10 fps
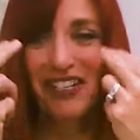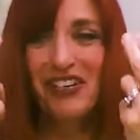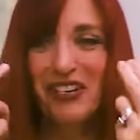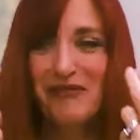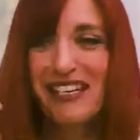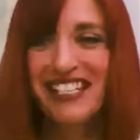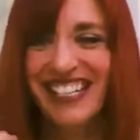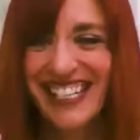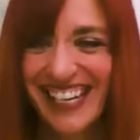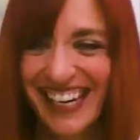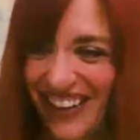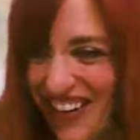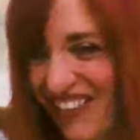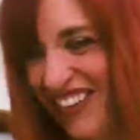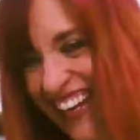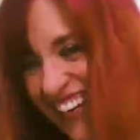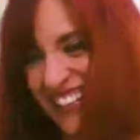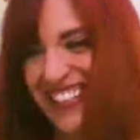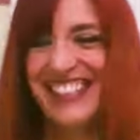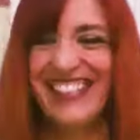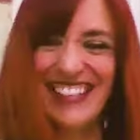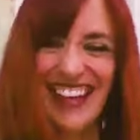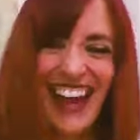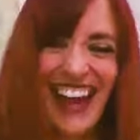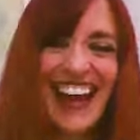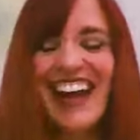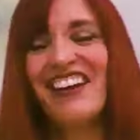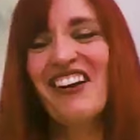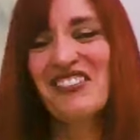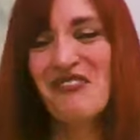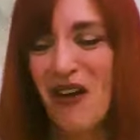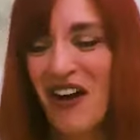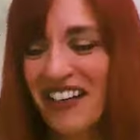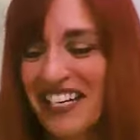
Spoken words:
you're going to be touching on your face and on your body.